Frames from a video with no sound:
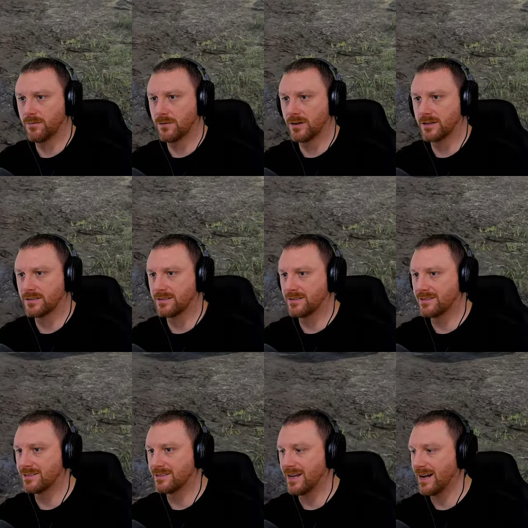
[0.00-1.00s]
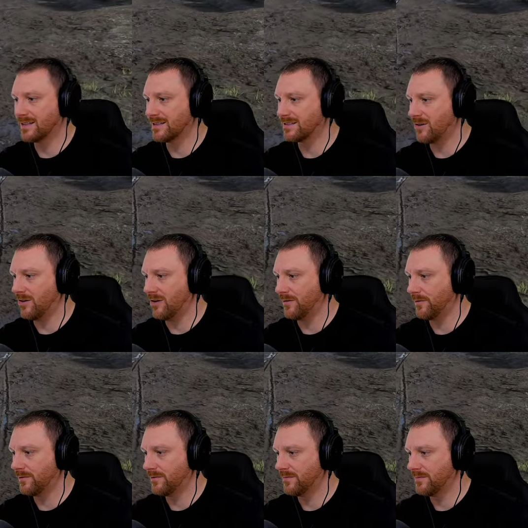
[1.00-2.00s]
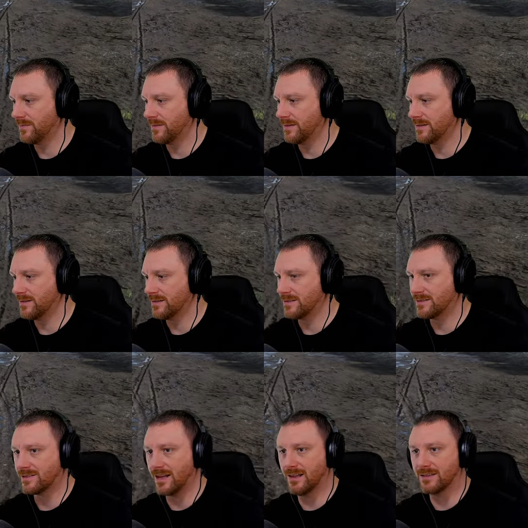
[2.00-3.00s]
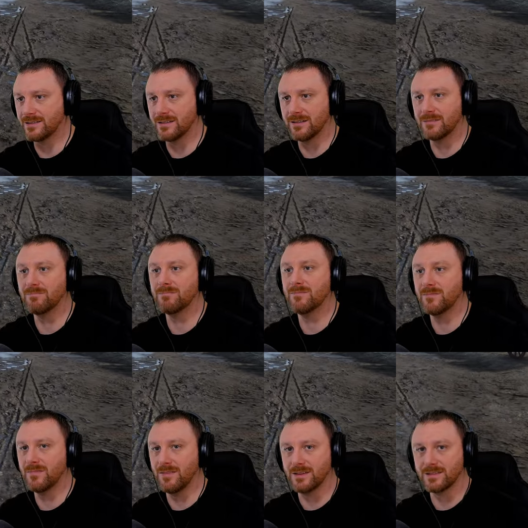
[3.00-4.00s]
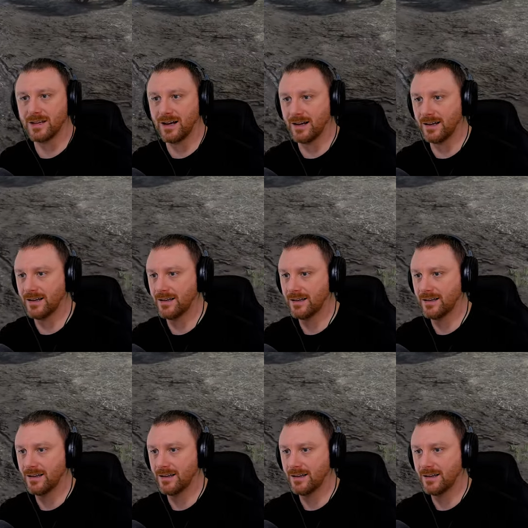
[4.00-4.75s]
I'm gonna just take this off, sell it to this guy.